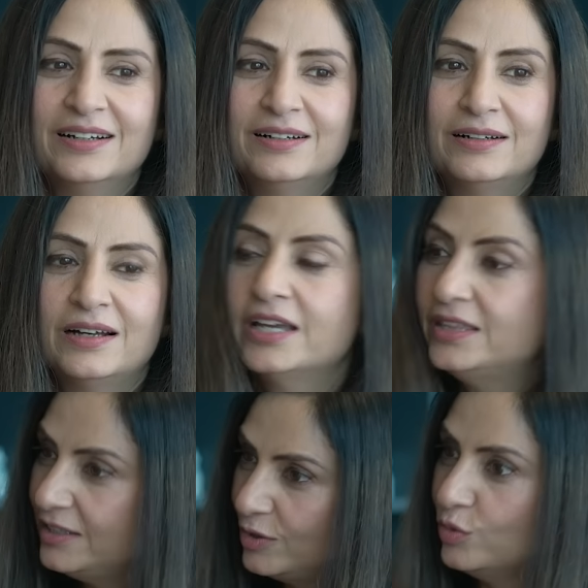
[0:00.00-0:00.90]
Uh, I
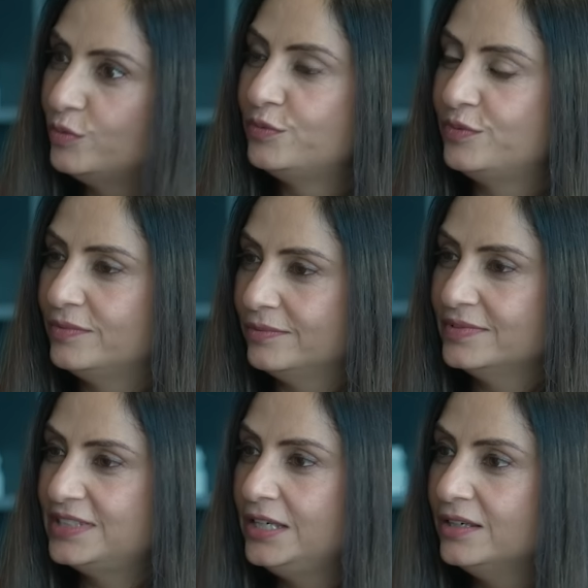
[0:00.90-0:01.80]
think you've
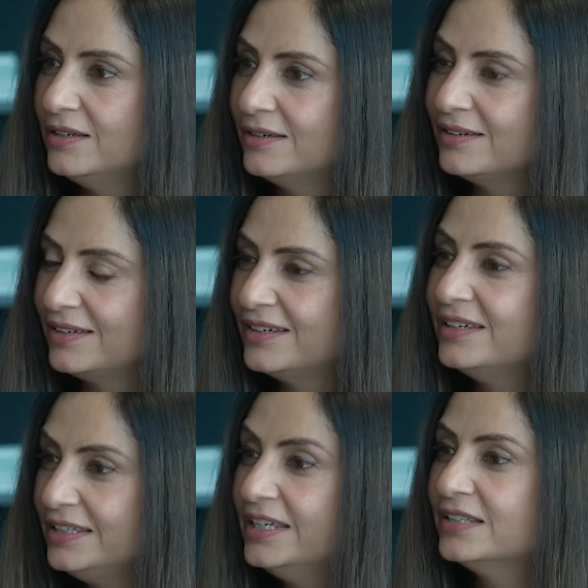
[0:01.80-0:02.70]
seen. We've seen Heeramandi.